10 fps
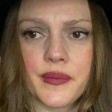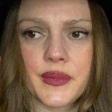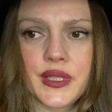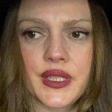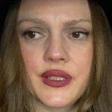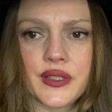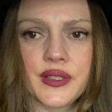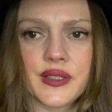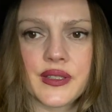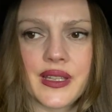she
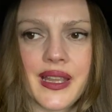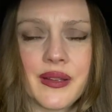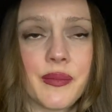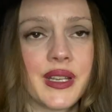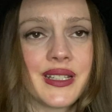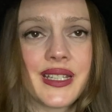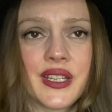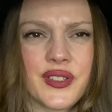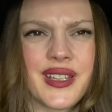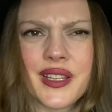does guided
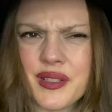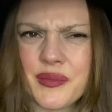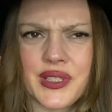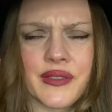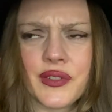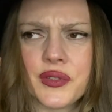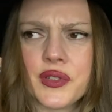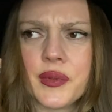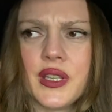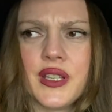meditation. Yeah, she must have a YouTube.